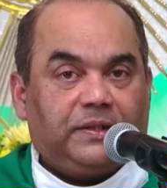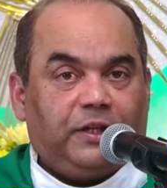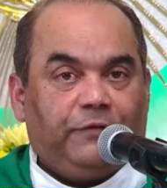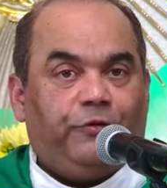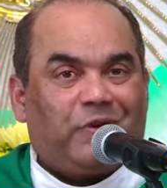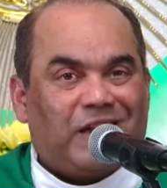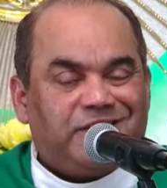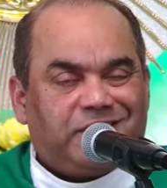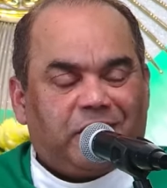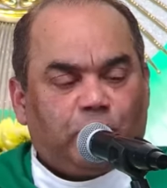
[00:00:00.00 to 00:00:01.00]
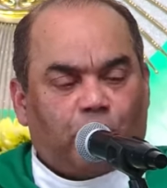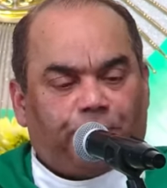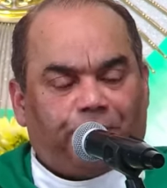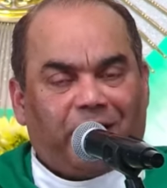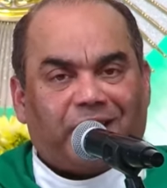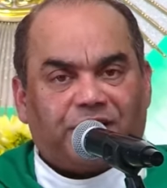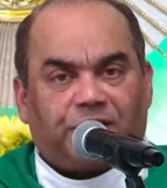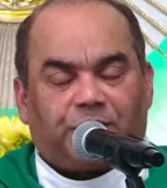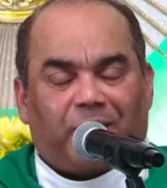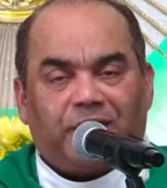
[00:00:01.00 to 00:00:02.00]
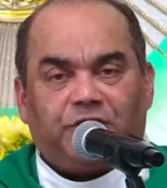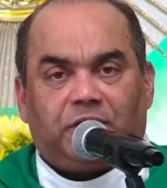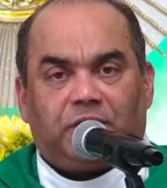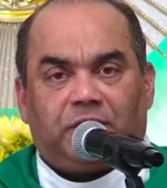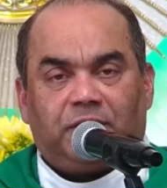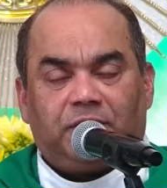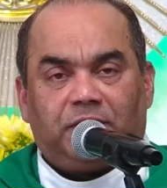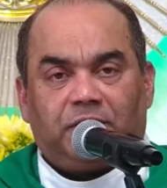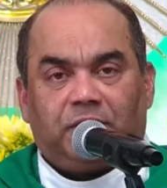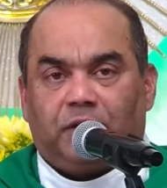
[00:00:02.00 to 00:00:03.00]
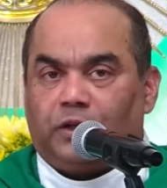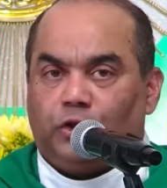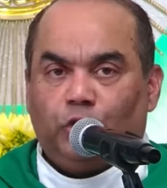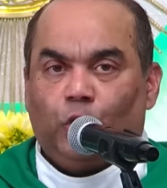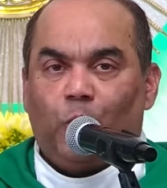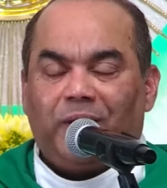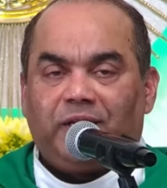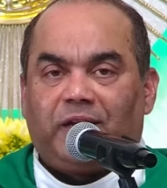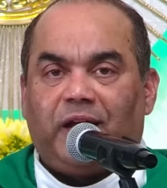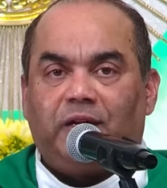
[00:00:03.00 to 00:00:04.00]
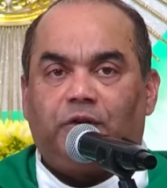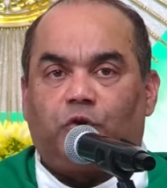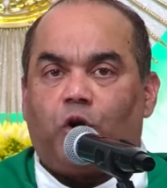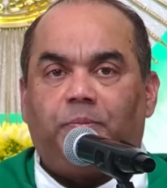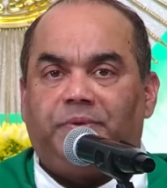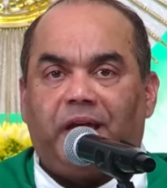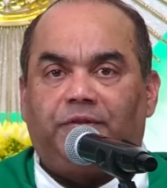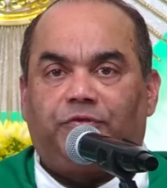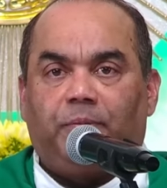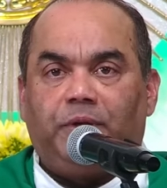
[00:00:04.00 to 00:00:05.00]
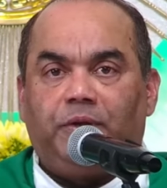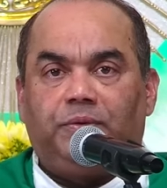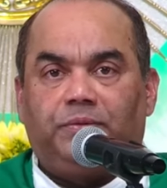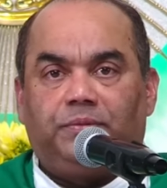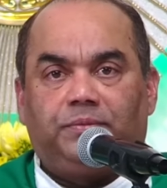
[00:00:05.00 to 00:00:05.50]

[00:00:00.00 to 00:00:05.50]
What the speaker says: If you consider your faith as a treasure, no one can rob that from you.